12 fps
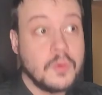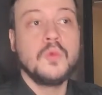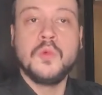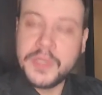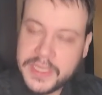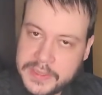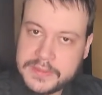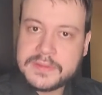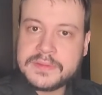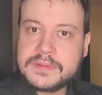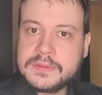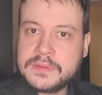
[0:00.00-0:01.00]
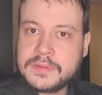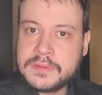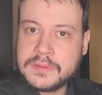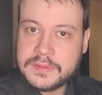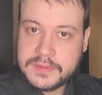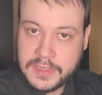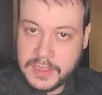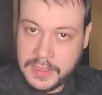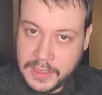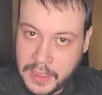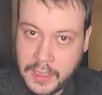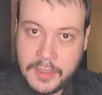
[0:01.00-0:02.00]
with the
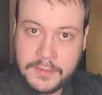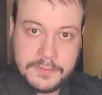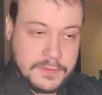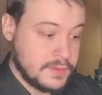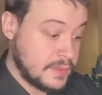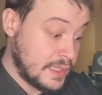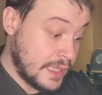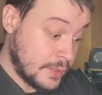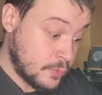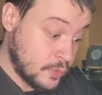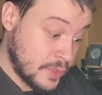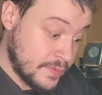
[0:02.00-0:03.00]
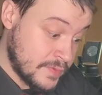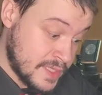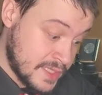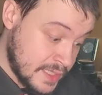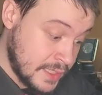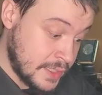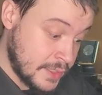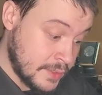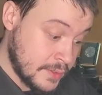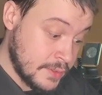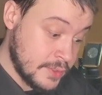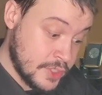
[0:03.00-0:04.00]
love that we've seen
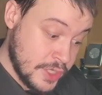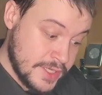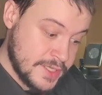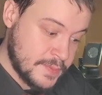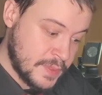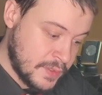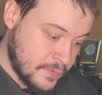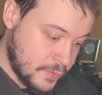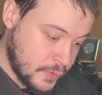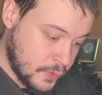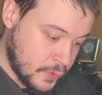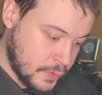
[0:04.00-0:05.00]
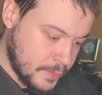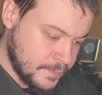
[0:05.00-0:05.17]
just before,